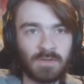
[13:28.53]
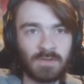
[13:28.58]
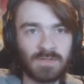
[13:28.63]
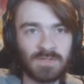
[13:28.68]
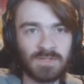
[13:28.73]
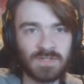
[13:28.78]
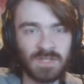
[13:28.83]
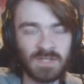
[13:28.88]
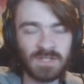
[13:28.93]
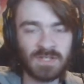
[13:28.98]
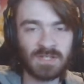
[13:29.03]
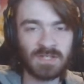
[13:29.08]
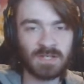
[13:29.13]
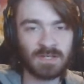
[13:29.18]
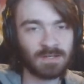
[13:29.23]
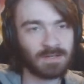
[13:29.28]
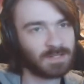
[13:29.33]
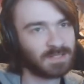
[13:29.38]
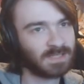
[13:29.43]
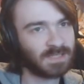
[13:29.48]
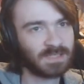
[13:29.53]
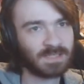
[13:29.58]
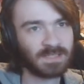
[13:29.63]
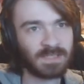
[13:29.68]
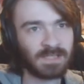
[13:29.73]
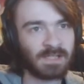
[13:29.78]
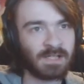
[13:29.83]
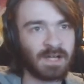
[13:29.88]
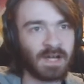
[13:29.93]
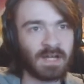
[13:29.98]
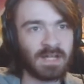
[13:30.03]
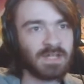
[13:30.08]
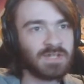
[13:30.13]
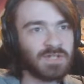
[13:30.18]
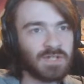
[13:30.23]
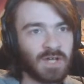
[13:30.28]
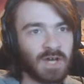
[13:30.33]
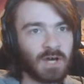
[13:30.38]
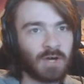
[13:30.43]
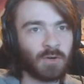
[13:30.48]
This, this, I need
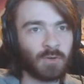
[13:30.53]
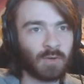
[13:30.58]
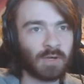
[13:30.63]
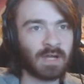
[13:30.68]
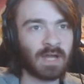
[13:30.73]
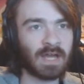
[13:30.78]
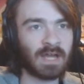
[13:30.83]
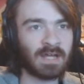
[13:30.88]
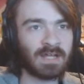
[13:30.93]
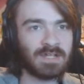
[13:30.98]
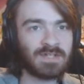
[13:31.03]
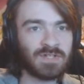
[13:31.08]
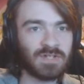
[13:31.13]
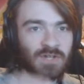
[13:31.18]
to know, okay? I need to